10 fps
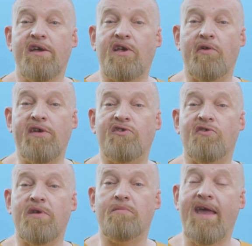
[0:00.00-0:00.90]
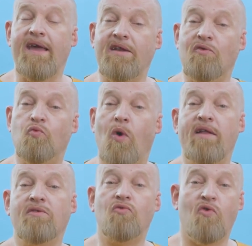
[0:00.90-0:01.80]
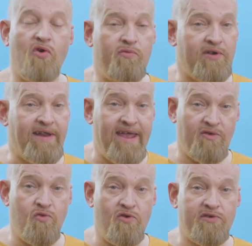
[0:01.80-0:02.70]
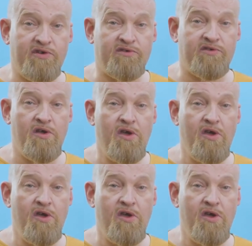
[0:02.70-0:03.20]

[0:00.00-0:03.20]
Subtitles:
going to be made in one corporate headquarters?